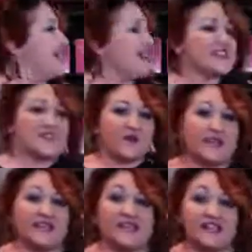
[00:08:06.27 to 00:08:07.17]
So
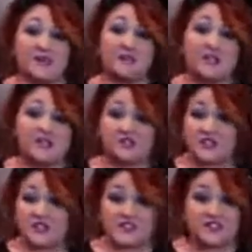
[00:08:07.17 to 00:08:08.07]
again,
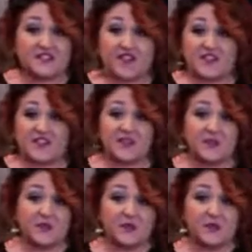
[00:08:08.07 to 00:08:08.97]
pictures. So I just threw
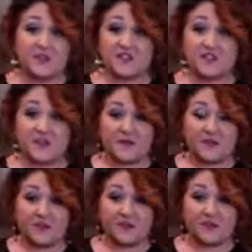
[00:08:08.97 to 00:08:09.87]
a few pictures up
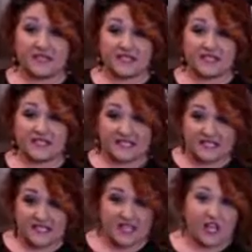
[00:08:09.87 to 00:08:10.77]
there if you guys can
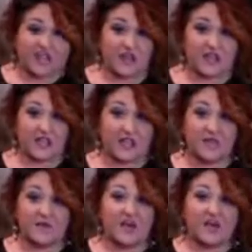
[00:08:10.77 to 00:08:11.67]
see those.
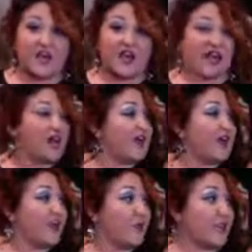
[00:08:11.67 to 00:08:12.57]

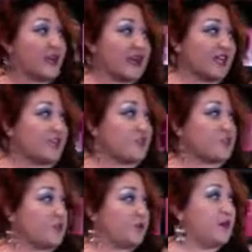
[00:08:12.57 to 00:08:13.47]
What kind of curl
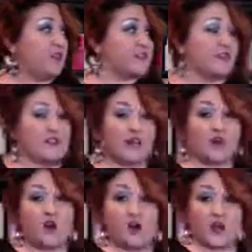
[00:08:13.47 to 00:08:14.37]
do you want? There
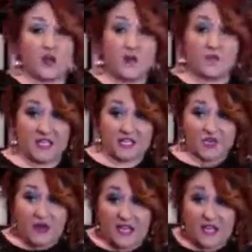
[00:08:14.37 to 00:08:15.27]
are beach
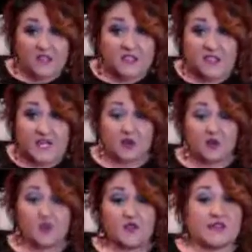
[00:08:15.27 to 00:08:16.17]
wave type
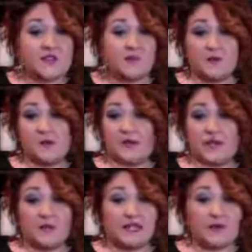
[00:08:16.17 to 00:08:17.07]
curls. Some people will
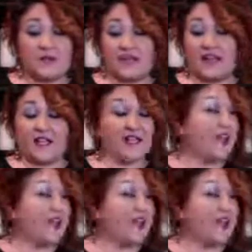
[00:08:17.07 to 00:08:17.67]
come in and be like,